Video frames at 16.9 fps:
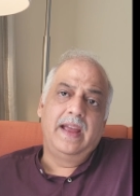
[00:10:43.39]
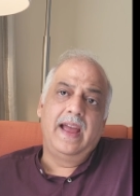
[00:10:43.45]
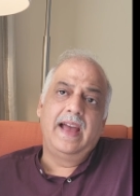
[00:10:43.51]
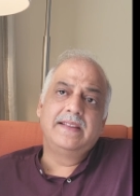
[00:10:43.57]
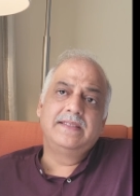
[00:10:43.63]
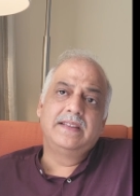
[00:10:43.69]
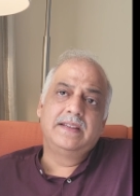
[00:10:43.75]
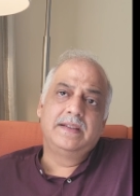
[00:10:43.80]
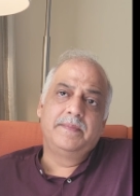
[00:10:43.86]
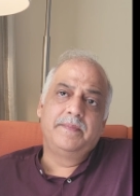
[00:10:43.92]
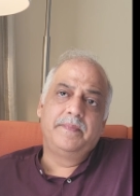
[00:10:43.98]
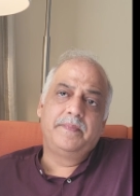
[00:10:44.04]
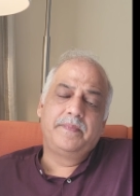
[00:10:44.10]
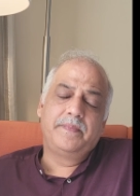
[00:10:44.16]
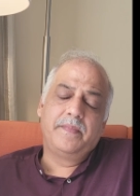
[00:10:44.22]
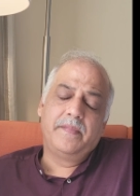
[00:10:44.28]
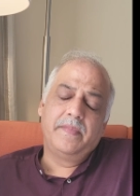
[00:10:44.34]
As a
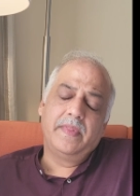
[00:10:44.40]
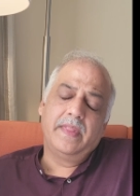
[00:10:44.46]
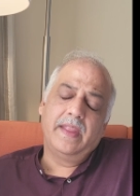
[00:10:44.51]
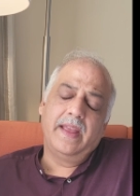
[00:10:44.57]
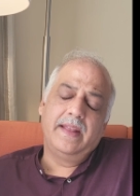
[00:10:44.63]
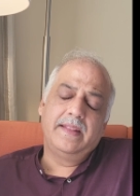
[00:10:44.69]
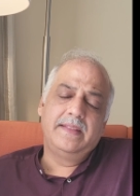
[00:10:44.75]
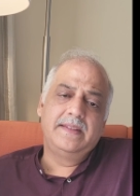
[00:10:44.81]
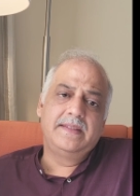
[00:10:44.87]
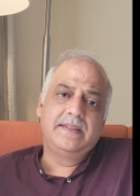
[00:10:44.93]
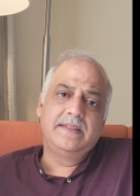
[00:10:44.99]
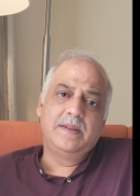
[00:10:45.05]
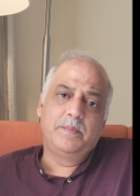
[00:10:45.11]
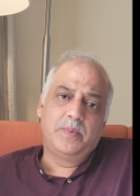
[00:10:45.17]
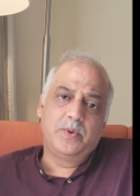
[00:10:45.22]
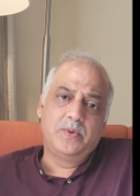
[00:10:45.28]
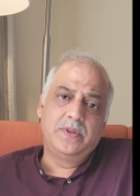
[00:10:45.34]
this is
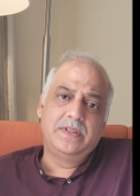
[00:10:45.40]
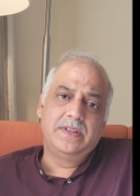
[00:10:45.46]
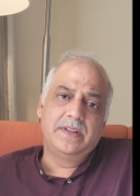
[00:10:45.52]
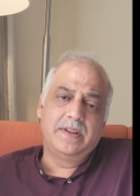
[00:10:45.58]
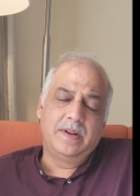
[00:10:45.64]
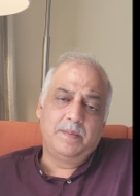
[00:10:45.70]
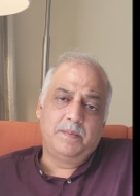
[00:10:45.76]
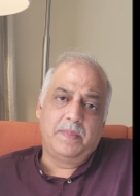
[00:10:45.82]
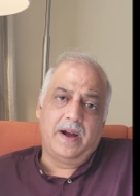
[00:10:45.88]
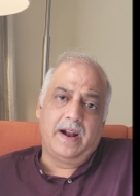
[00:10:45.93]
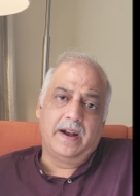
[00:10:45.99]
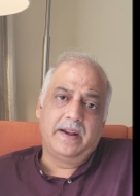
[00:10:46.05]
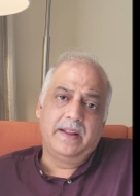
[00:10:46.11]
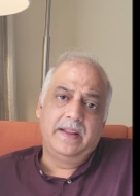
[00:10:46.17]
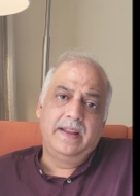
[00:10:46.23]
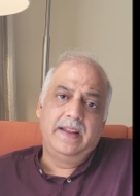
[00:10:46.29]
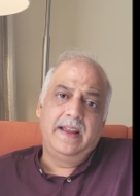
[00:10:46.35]
a procedural
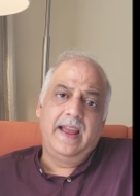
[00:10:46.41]
part,